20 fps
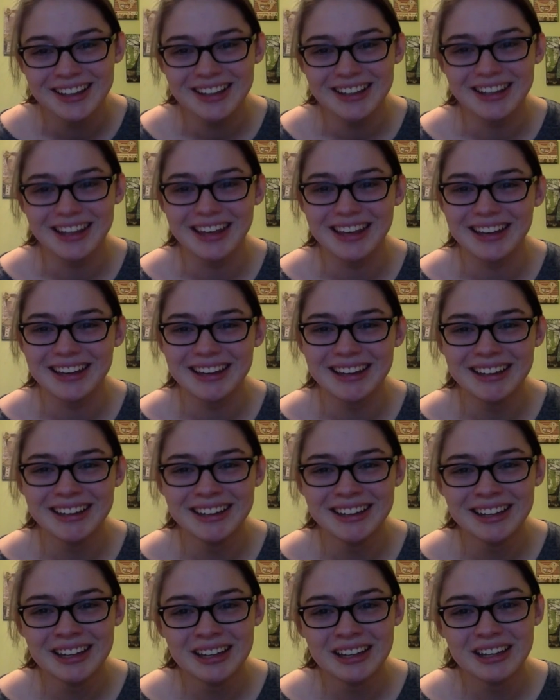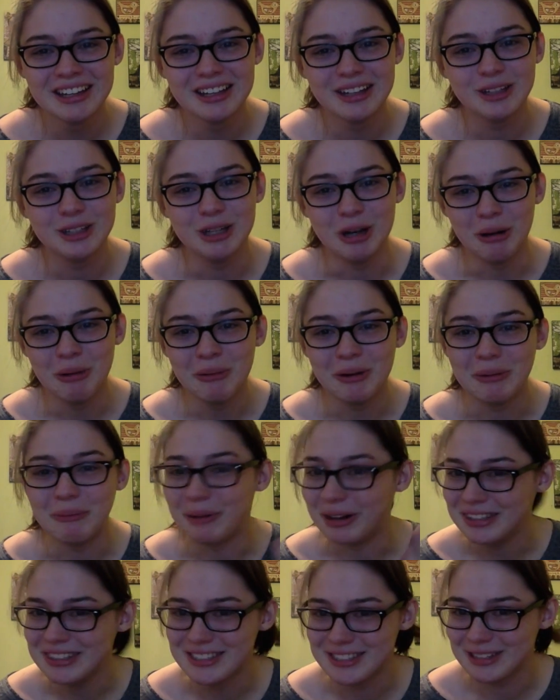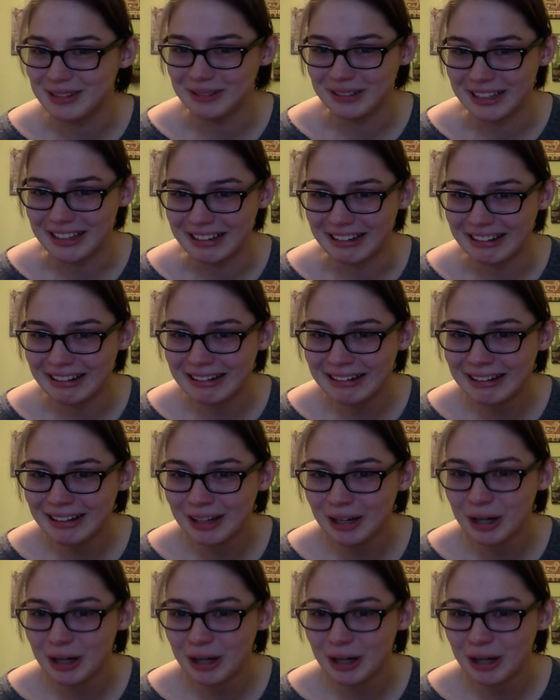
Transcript: Like, no one wants you here.